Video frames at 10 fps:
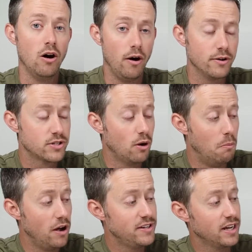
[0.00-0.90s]
Also,
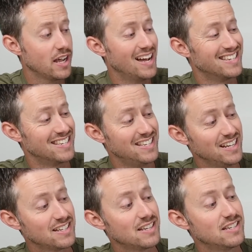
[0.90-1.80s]
Montek has
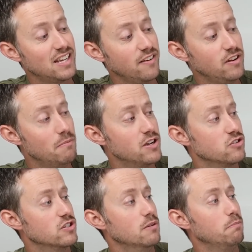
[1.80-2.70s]
6 safety
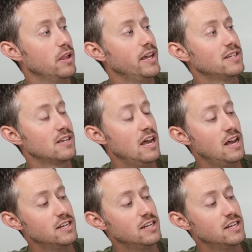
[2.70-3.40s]
measures in place